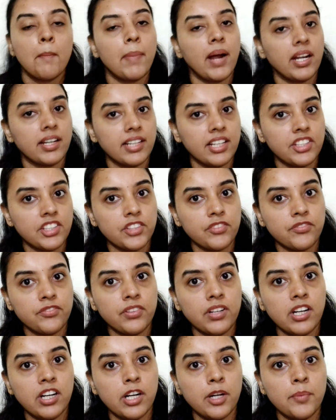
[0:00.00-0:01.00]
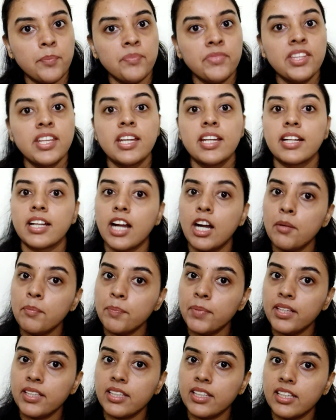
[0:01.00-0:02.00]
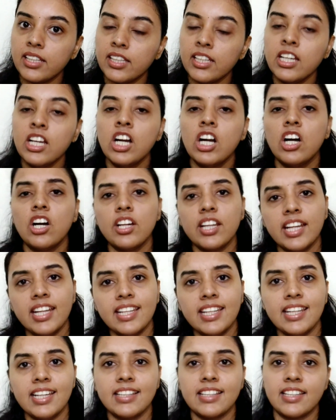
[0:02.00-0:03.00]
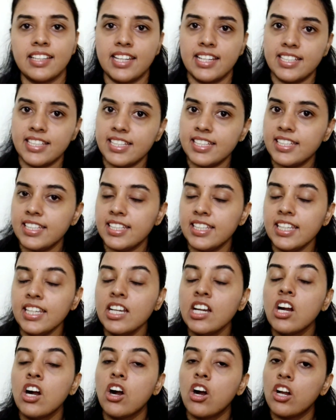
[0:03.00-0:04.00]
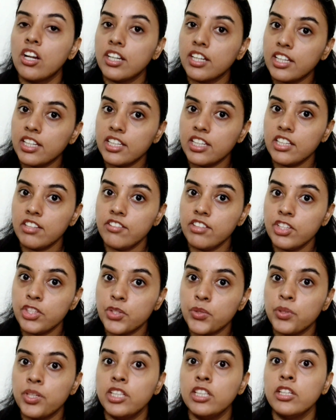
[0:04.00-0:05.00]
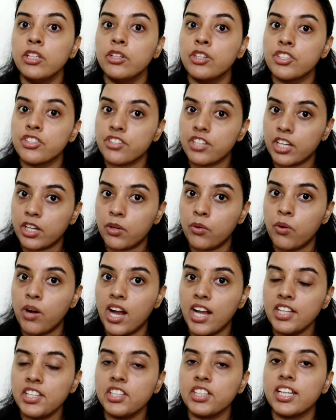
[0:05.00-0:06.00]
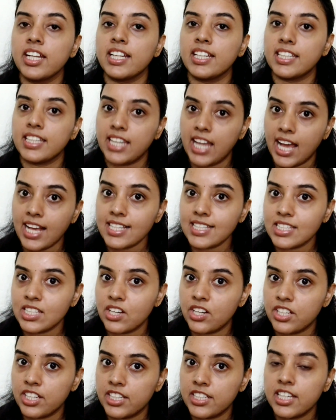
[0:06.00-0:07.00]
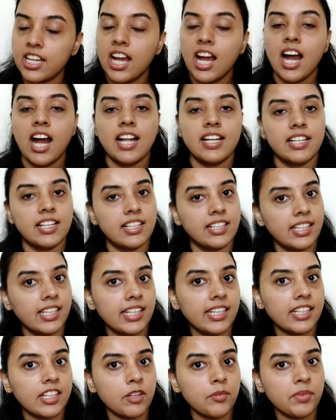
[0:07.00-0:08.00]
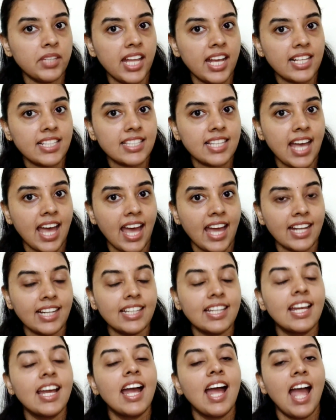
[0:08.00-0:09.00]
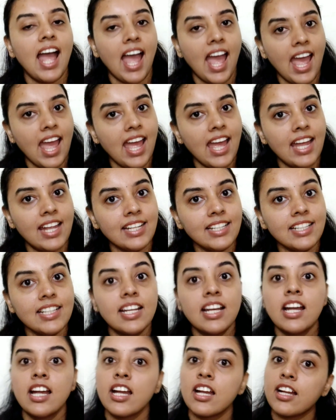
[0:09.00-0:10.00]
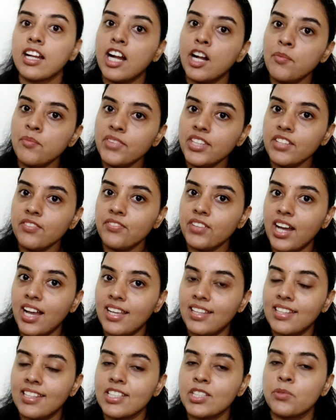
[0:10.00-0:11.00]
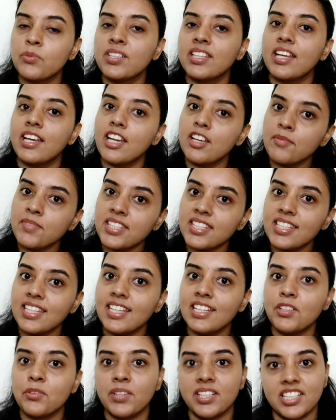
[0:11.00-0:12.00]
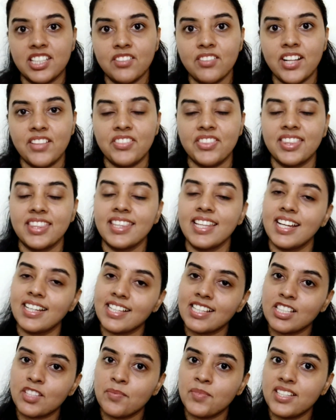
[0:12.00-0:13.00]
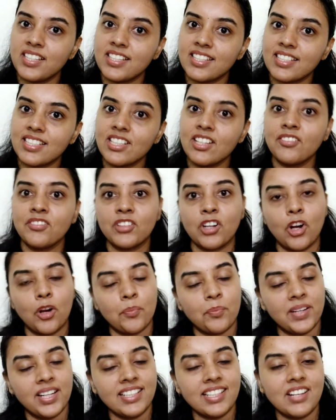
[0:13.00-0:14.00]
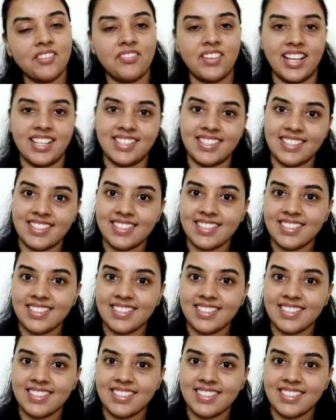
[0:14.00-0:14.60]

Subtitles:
partnership firm, company or any other entity or individual who is required to get tax audit under the Income Tax Act, and company filings with MCA 21, that is Ministry of Corporate Affairs.